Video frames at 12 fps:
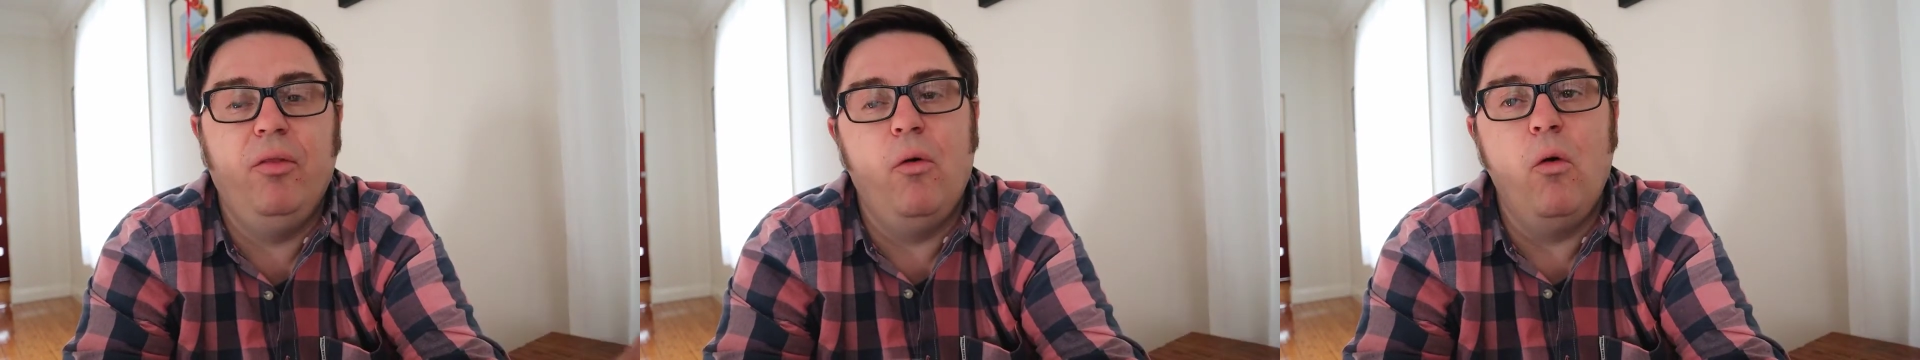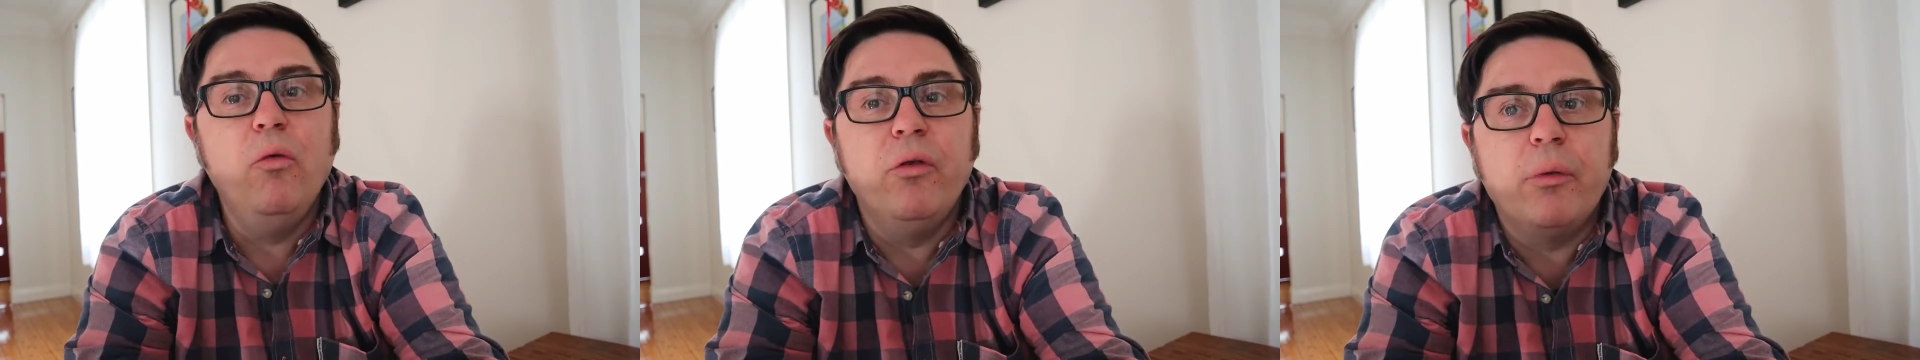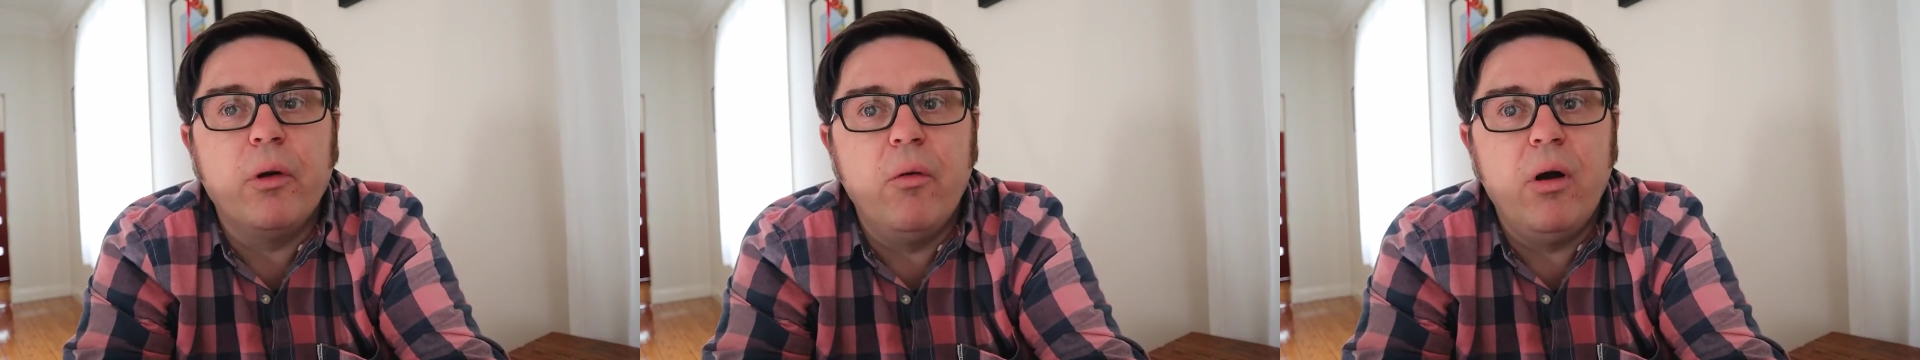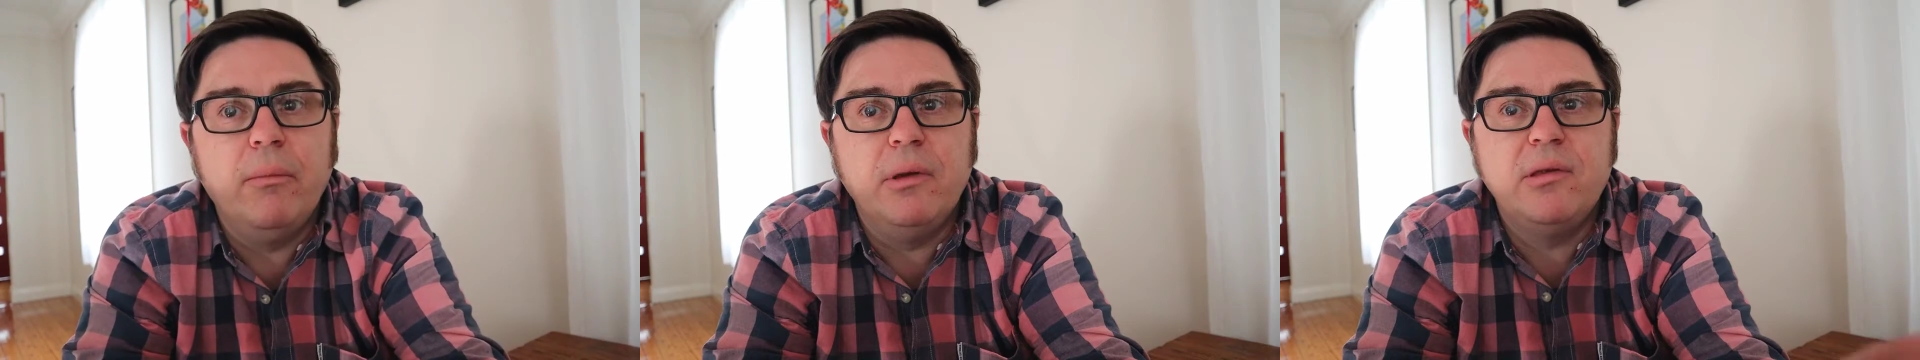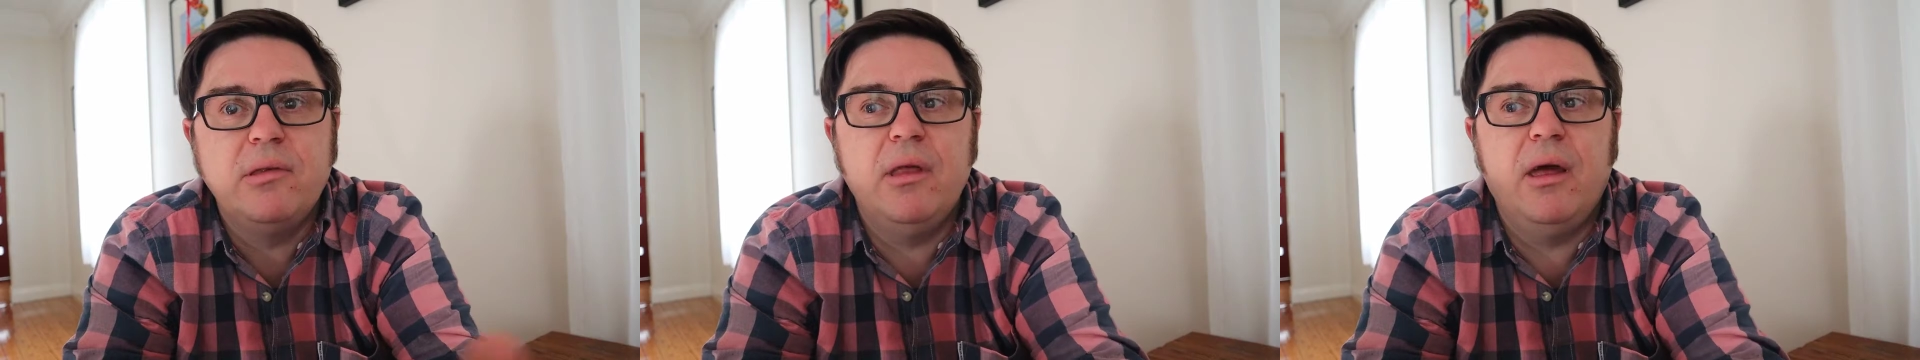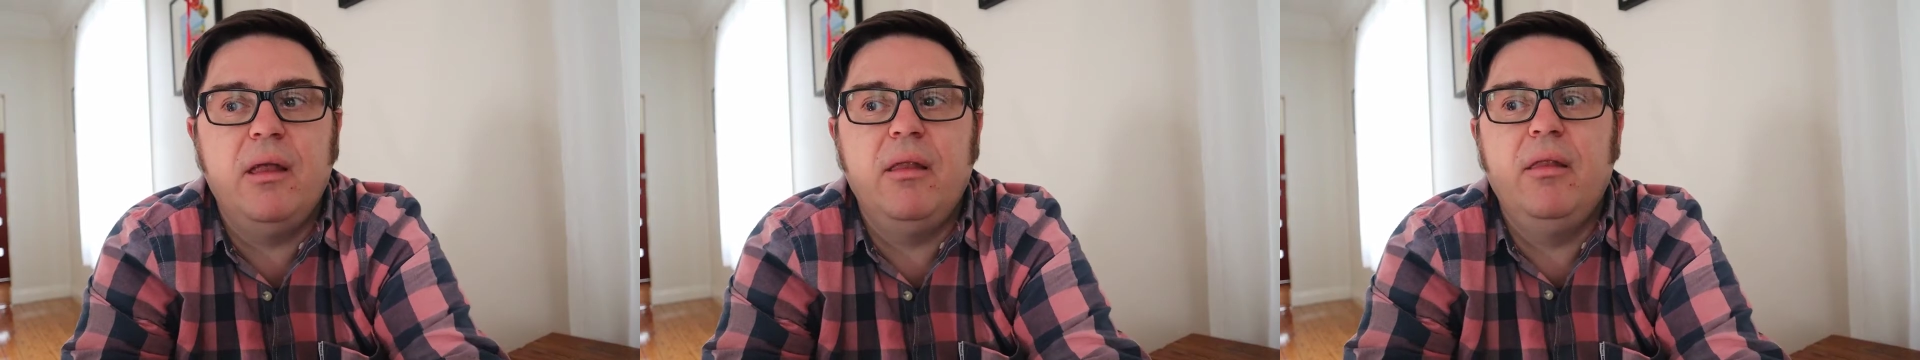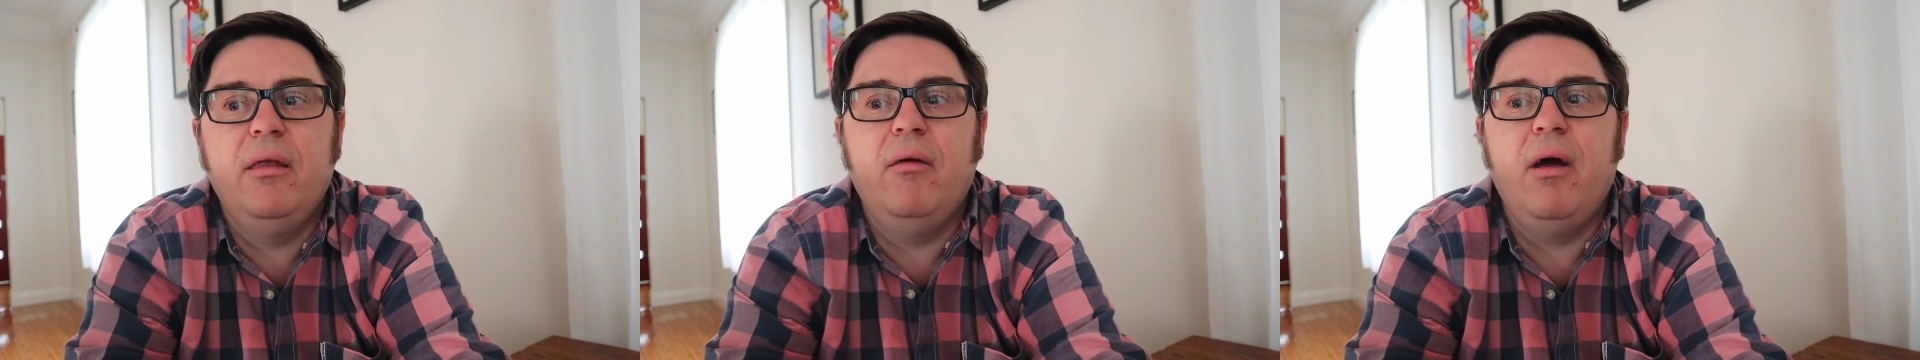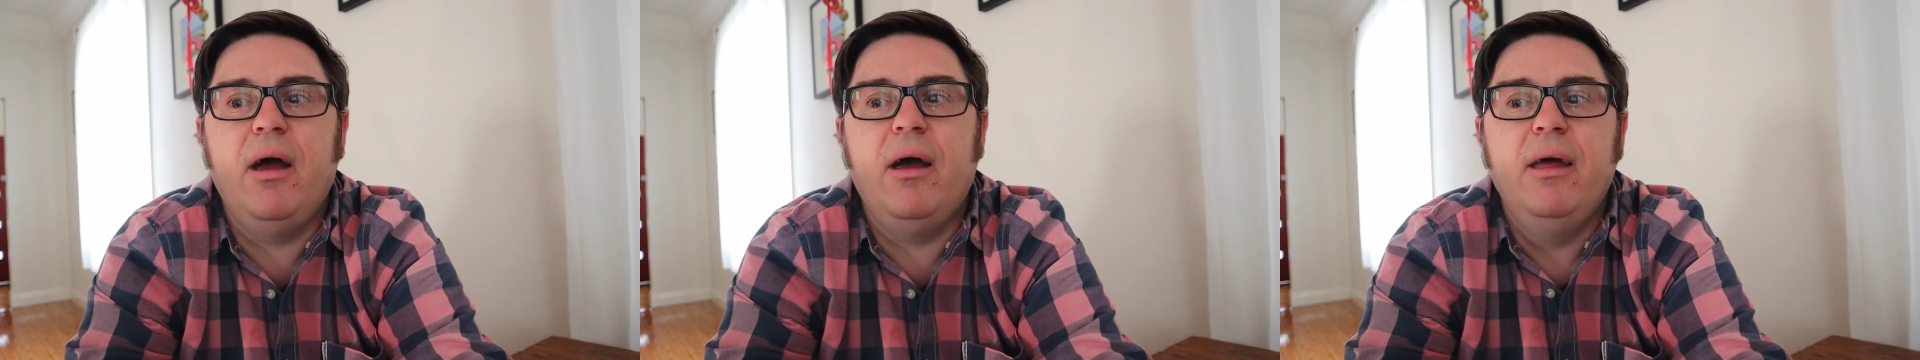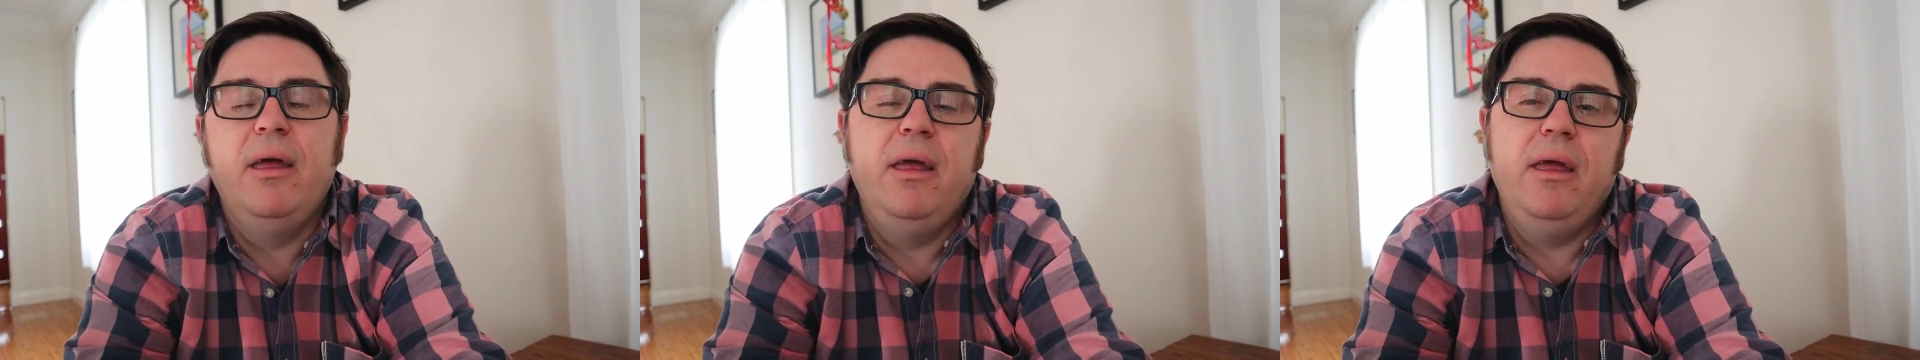all the requirements that there are,